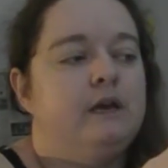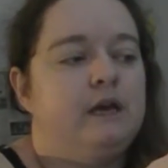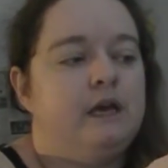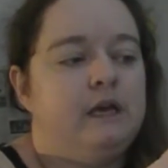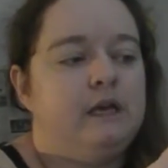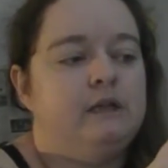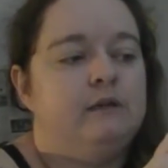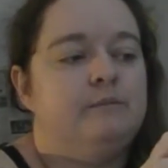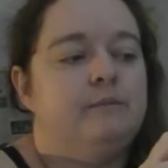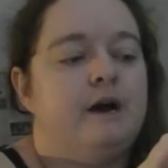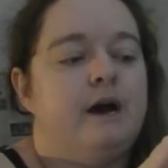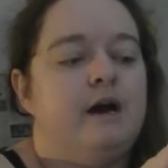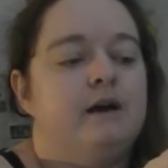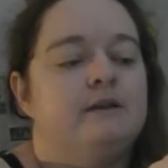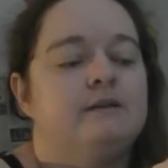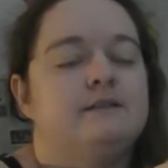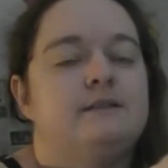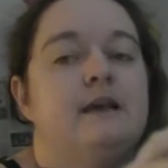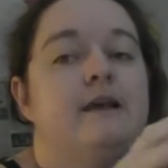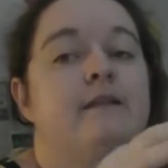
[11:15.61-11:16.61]
in the
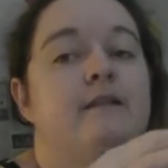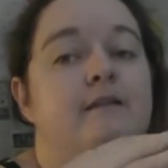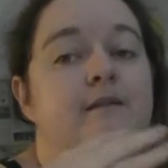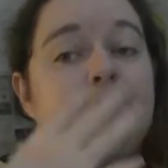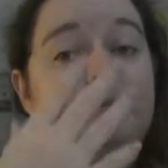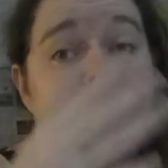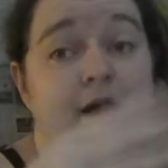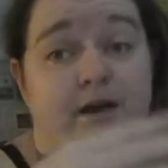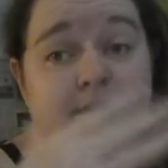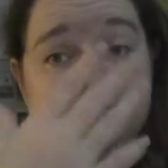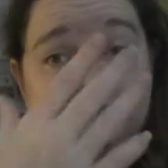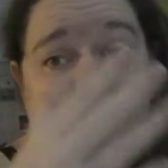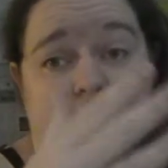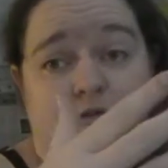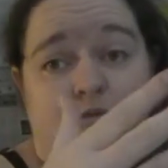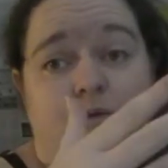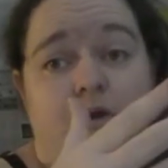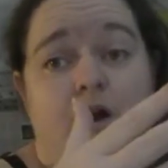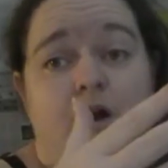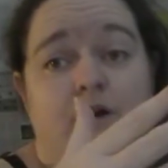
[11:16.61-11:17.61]
box, and then the boxes were